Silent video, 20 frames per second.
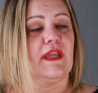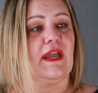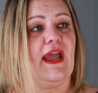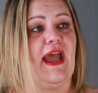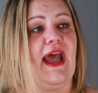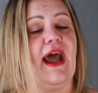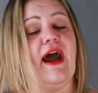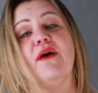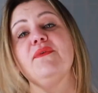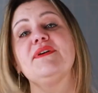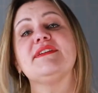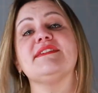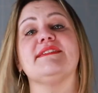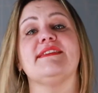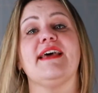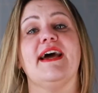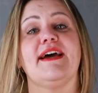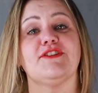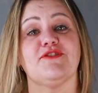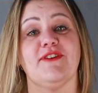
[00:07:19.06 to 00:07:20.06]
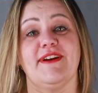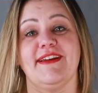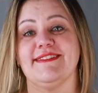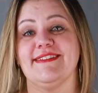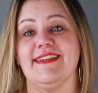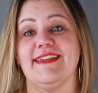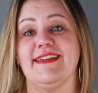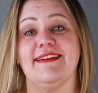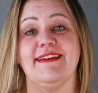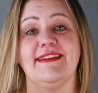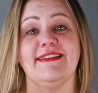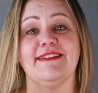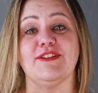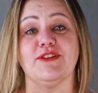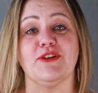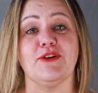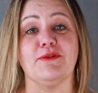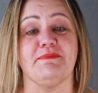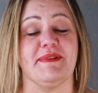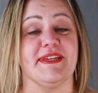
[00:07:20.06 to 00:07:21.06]
how is that translated into
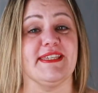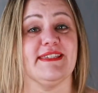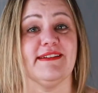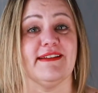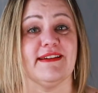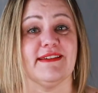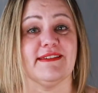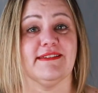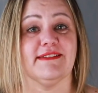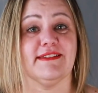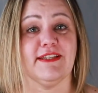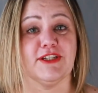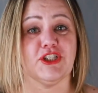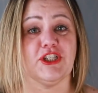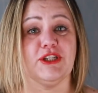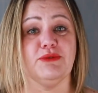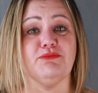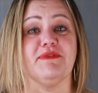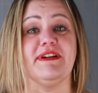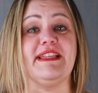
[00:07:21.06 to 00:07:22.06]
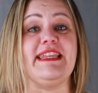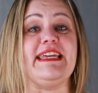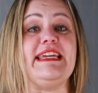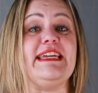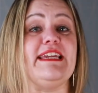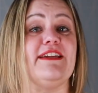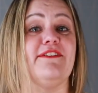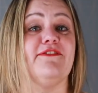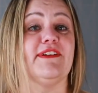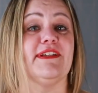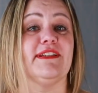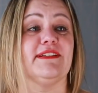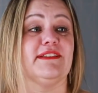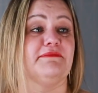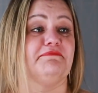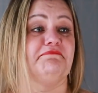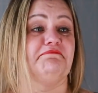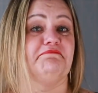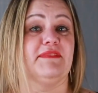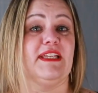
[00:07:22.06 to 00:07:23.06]
her business? Does she really
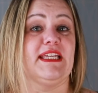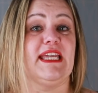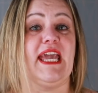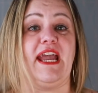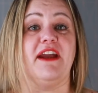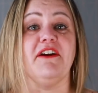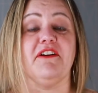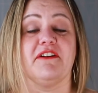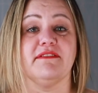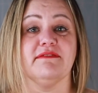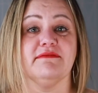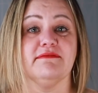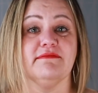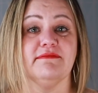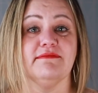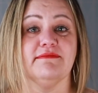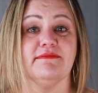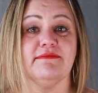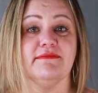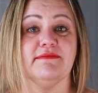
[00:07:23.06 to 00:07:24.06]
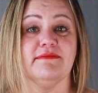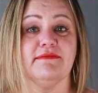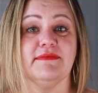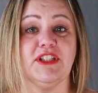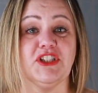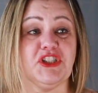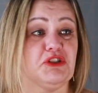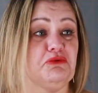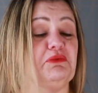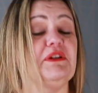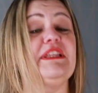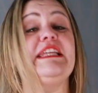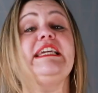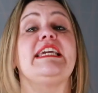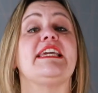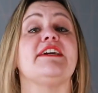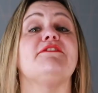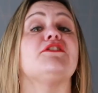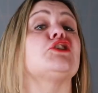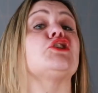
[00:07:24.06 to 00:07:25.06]
even care? Does she really
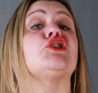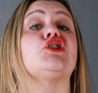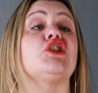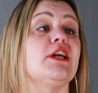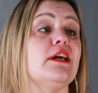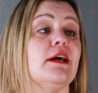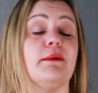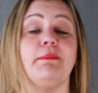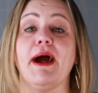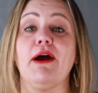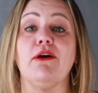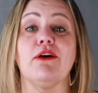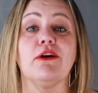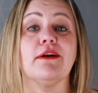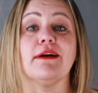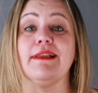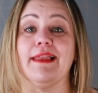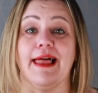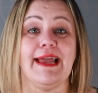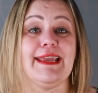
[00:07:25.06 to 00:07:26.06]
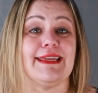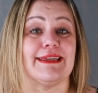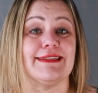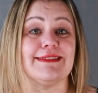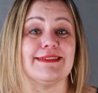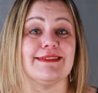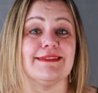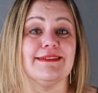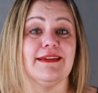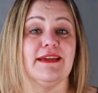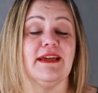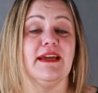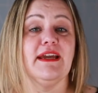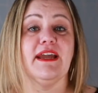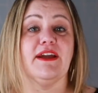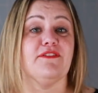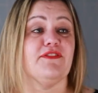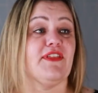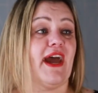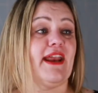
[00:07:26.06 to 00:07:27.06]
give a shit about her clients
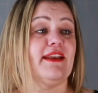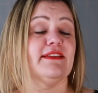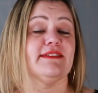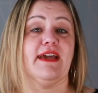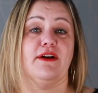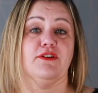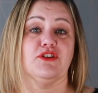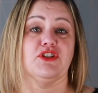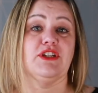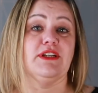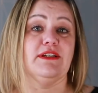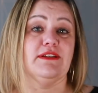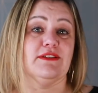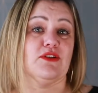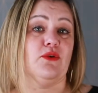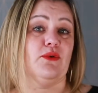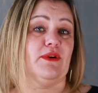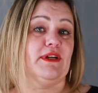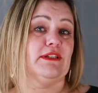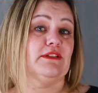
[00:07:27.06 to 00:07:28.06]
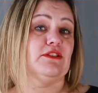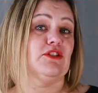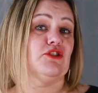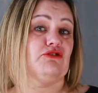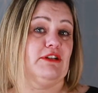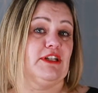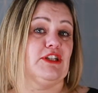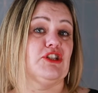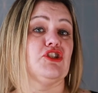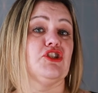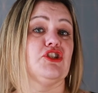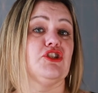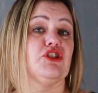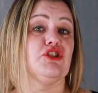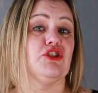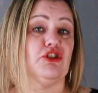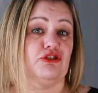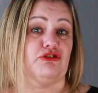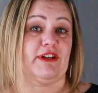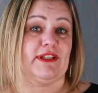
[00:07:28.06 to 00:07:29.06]
if that is how she is going to treat
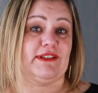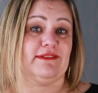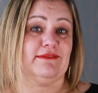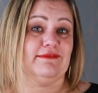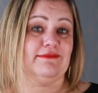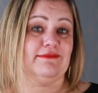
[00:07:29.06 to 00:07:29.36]
children?